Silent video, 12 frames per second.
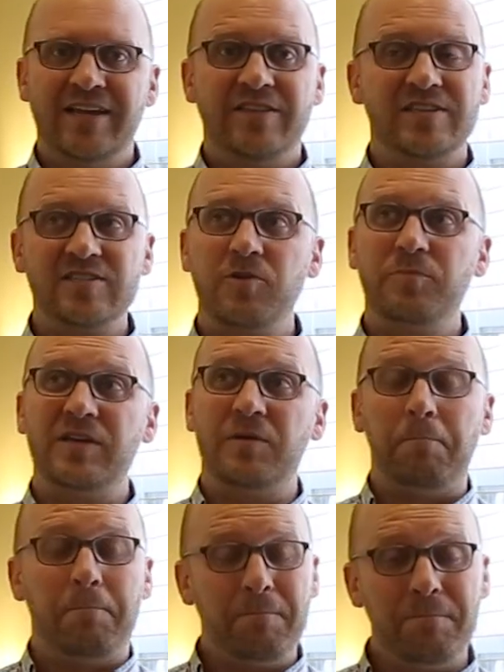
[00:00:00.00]
This could be
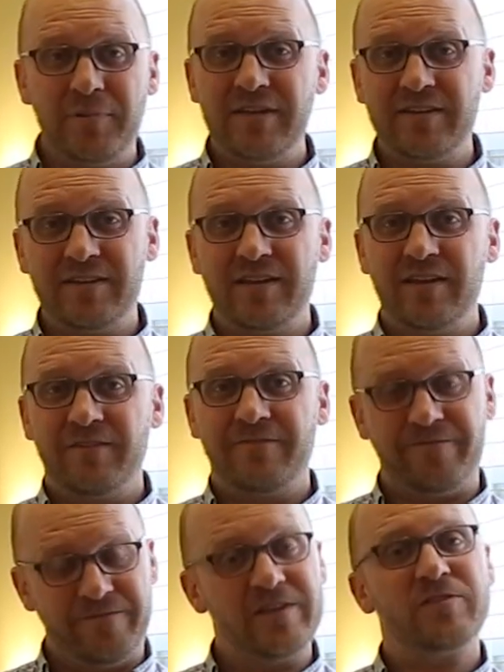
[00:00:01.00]
a big
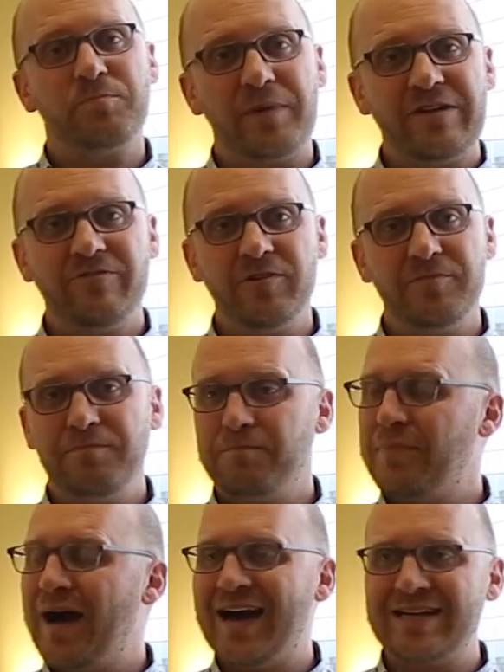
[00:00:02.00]
5th bedroom,
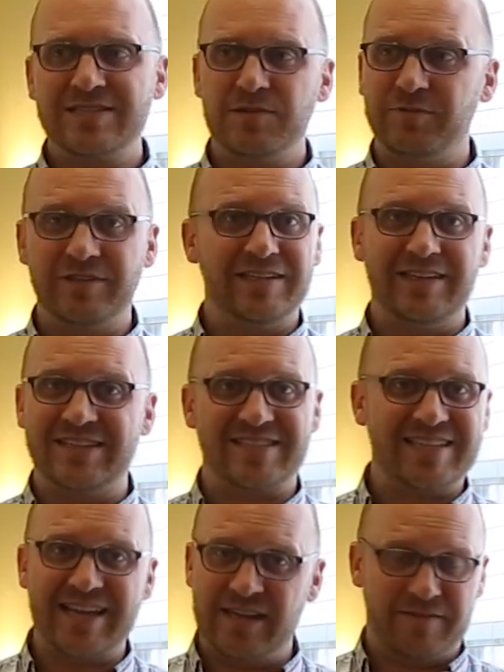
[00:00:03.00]
possibly a
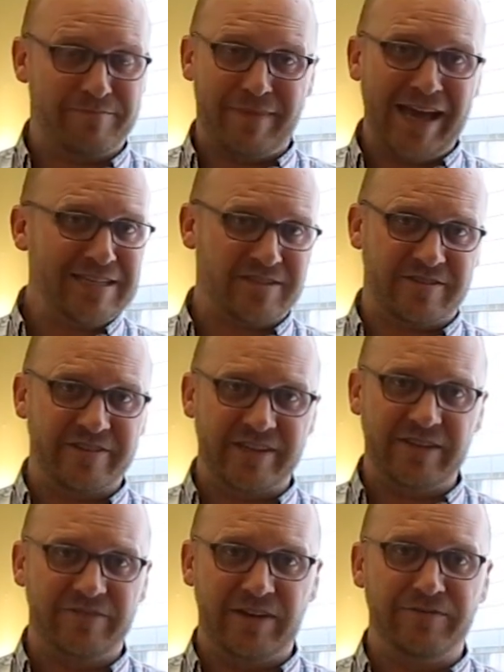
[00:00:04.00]
2nd master,
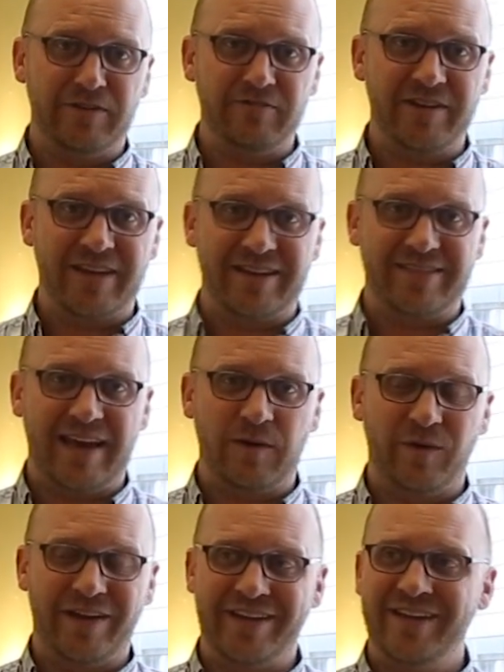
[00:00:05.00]
even if you look at it that
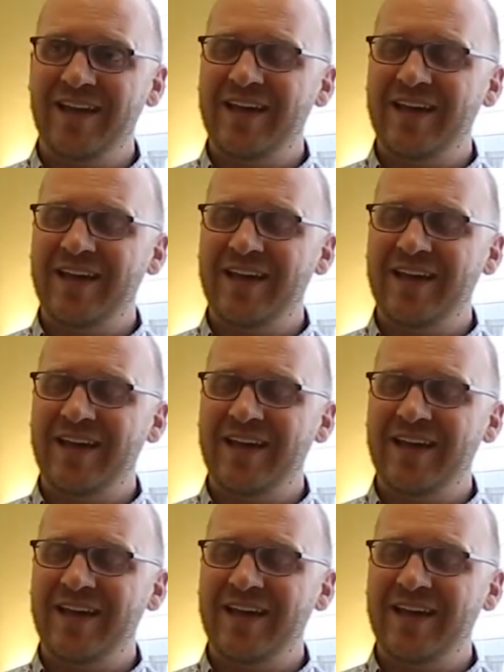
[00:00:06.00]
way,